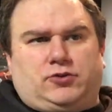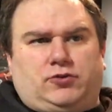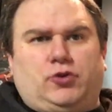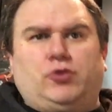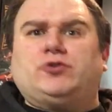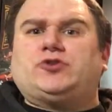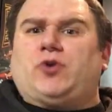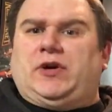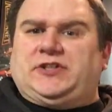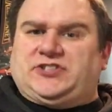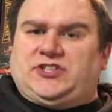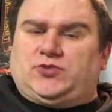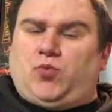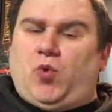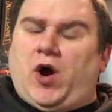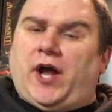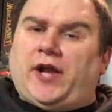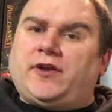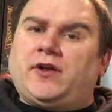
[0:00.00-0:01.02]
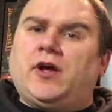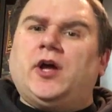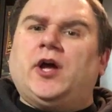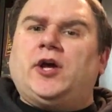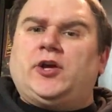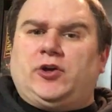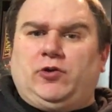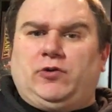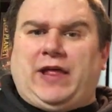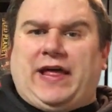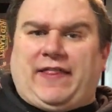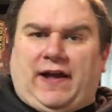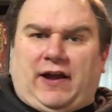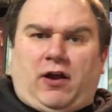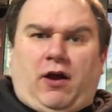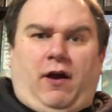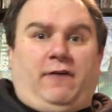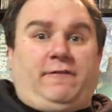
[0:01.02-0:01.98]
2 choices. 1, you lay
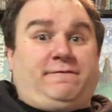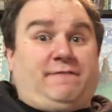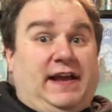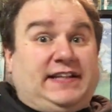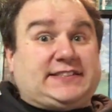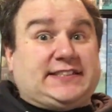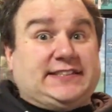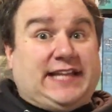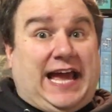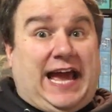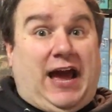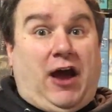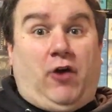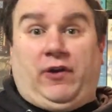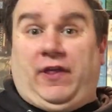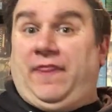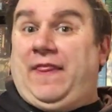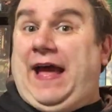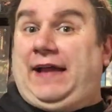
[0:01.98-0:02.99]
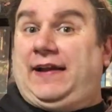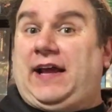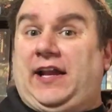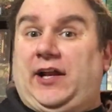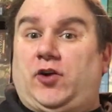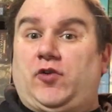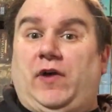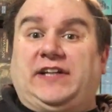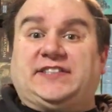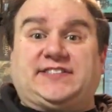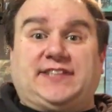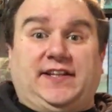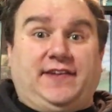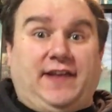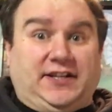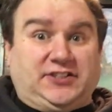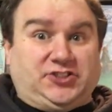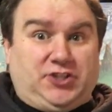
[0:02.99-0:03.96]
that card face down, and that kind of creates the
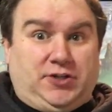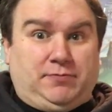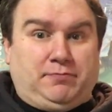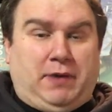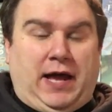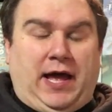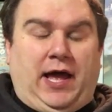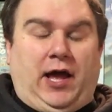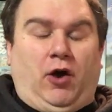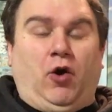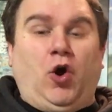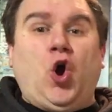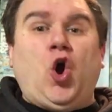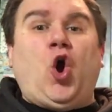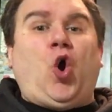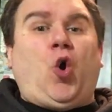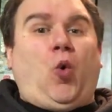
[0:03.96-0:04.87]
dungeon pile.